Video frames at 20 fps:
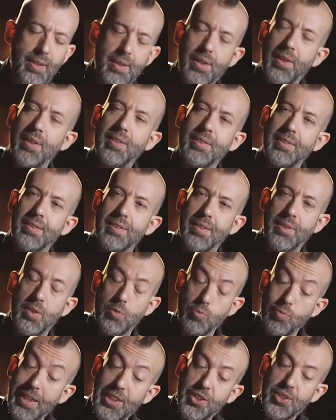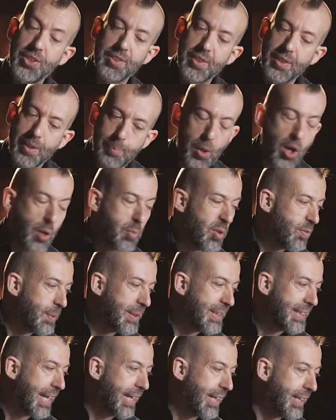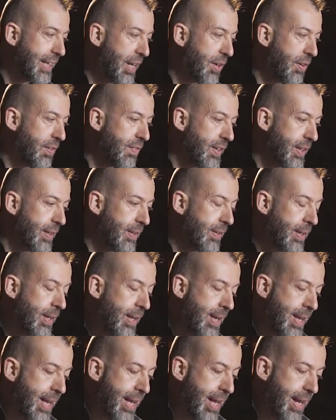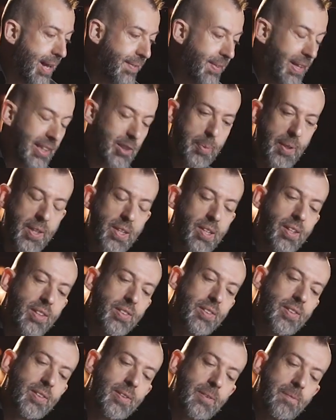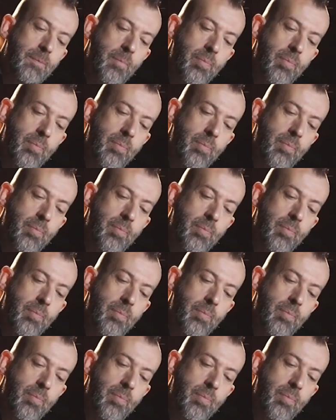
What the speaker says: guts and the richness at the bottom have been taken out of it, and that's because